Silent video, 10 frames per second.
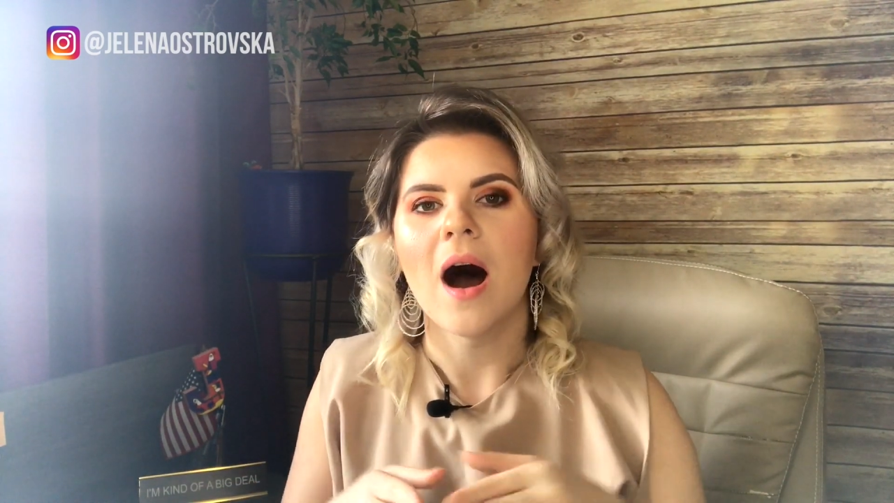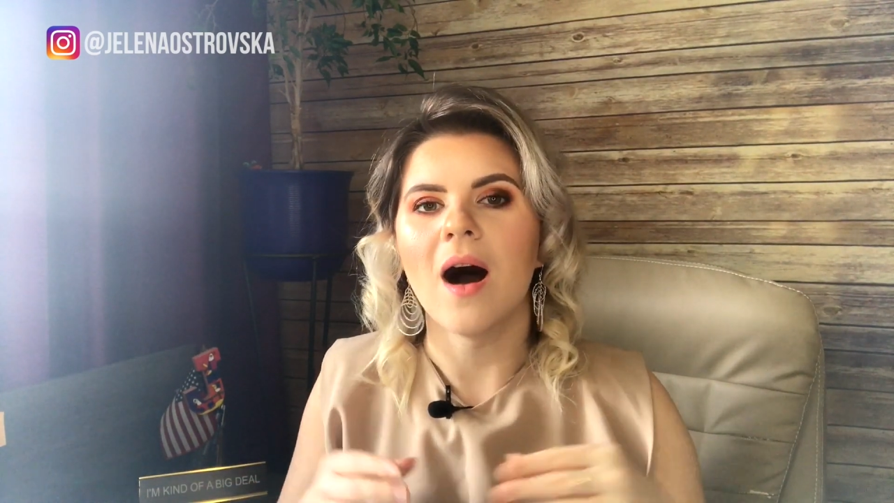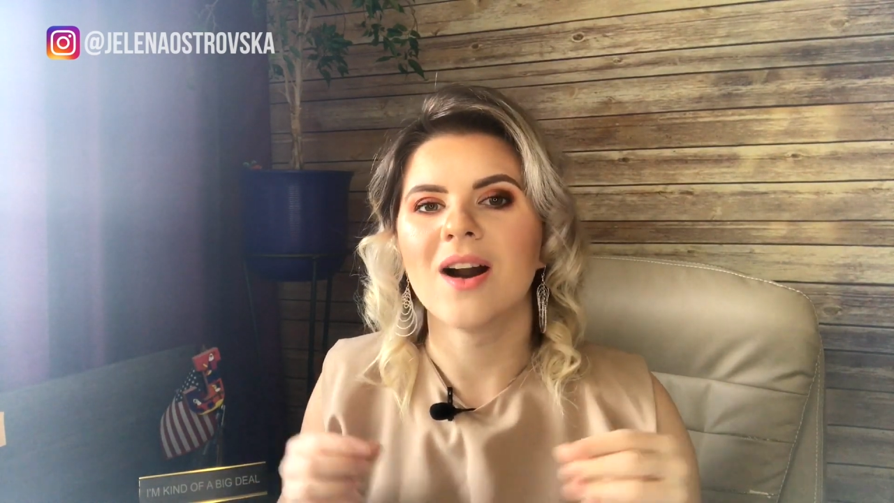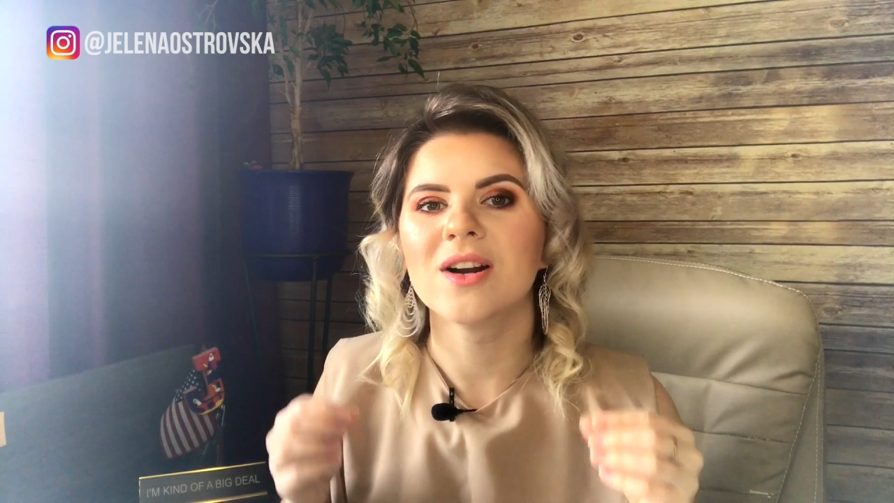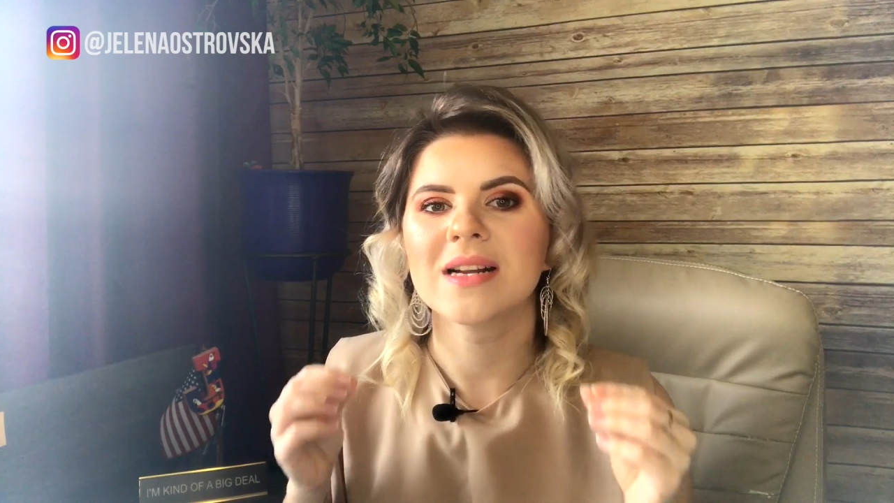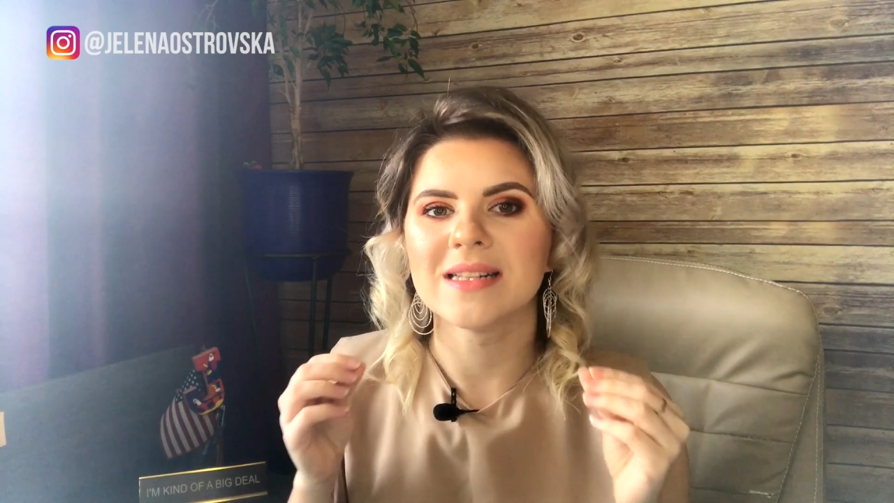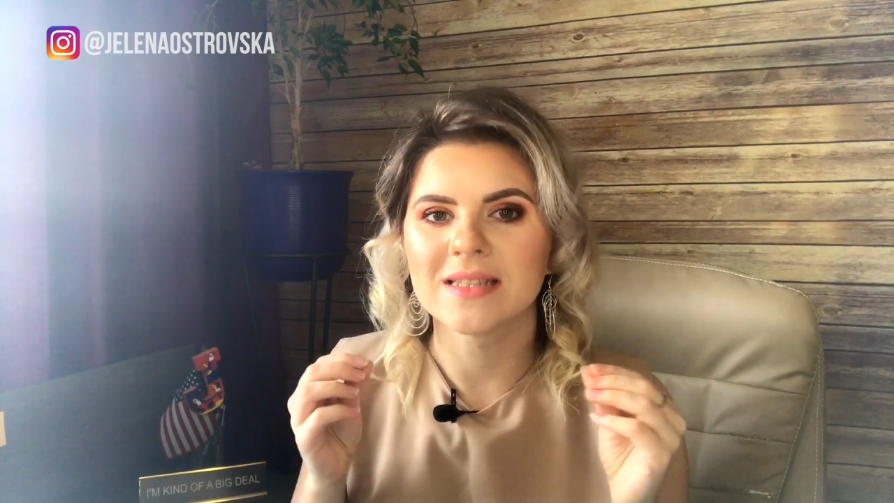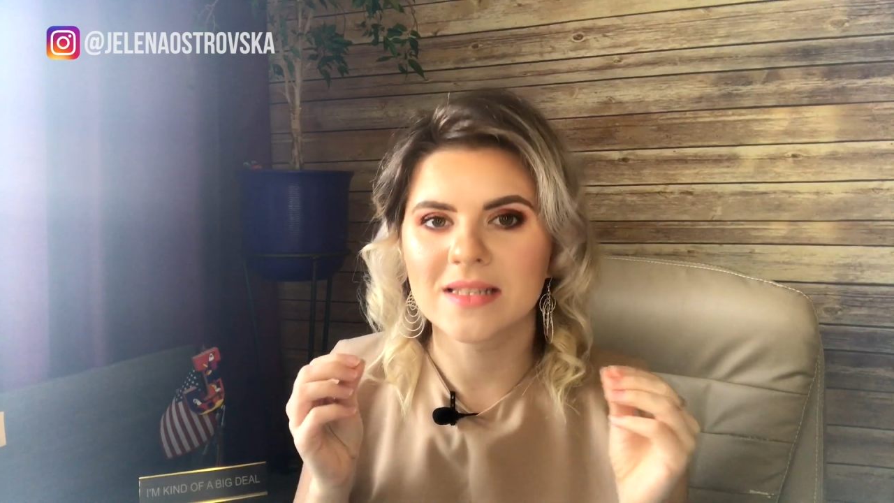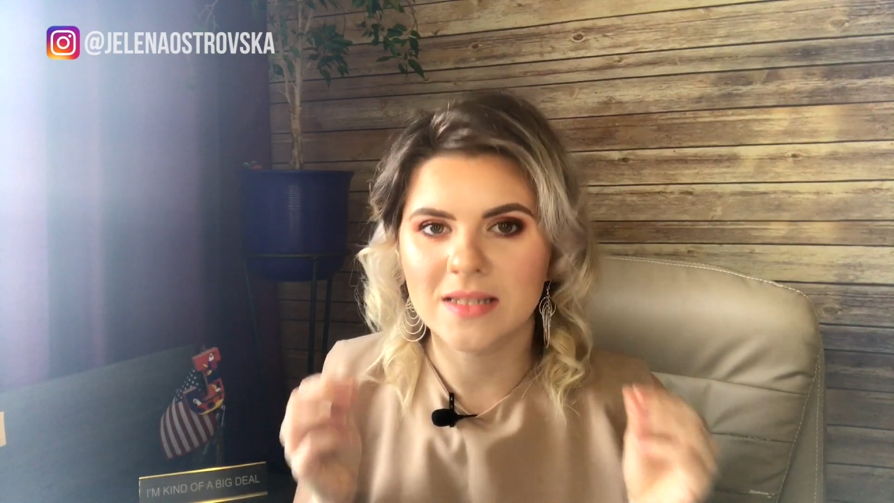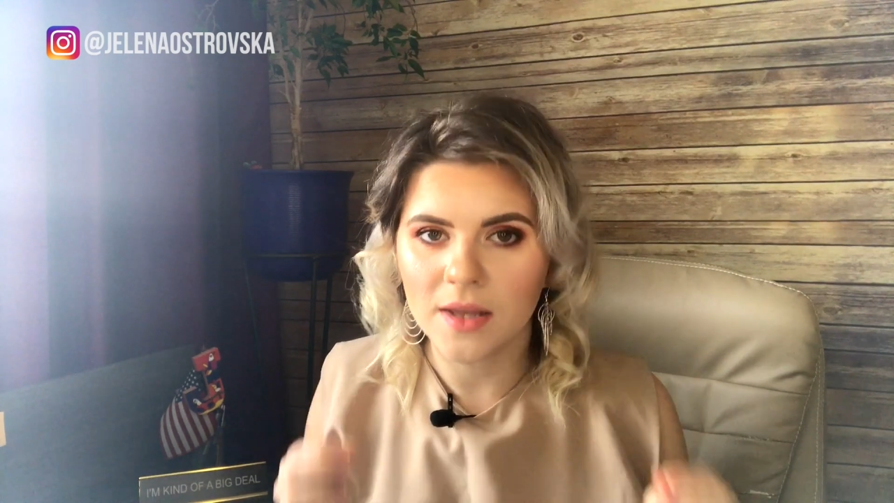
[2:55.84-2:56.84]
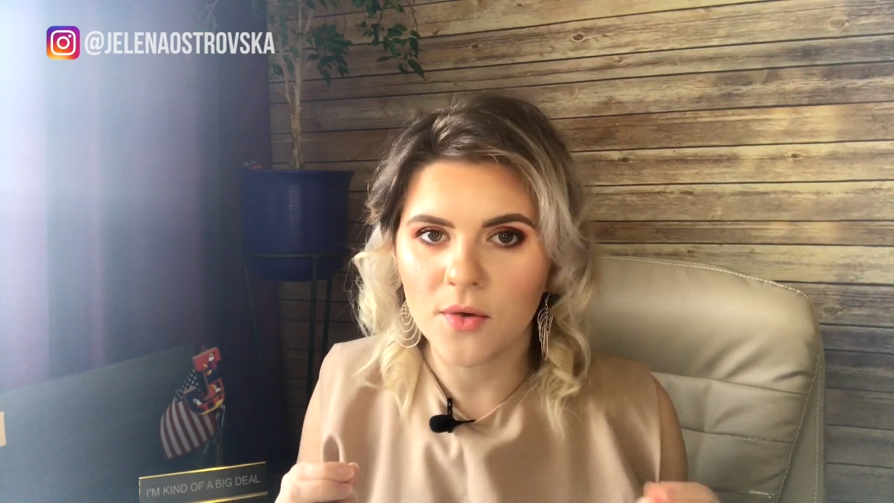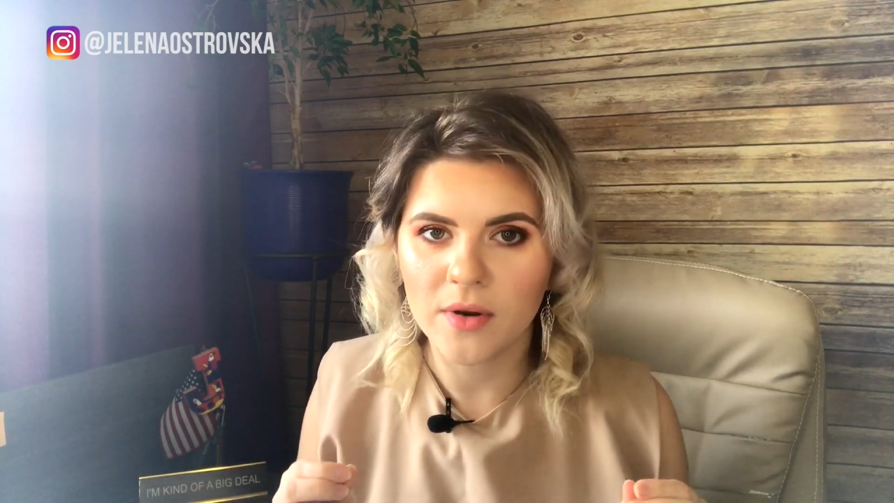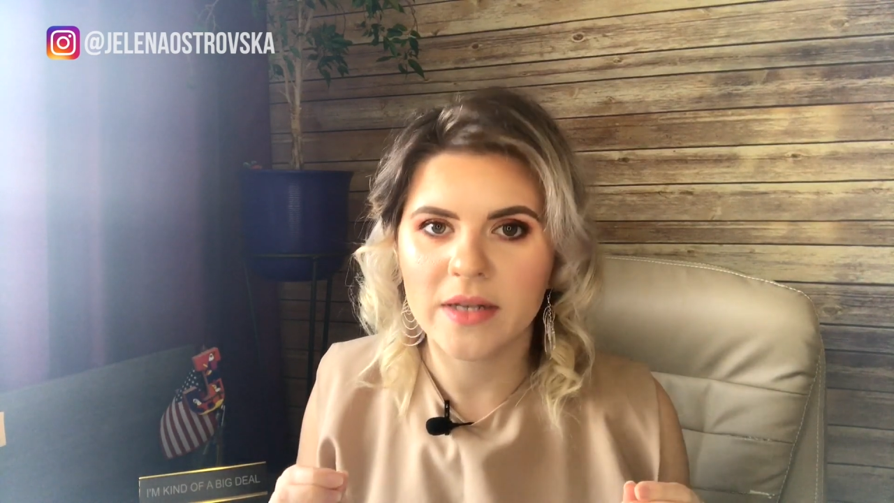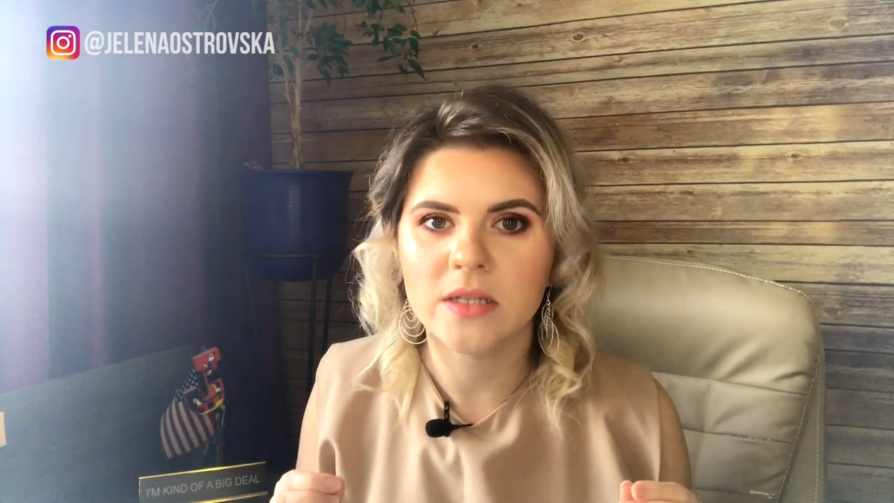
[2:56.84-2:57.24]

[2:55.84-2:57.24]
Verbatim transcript: are considering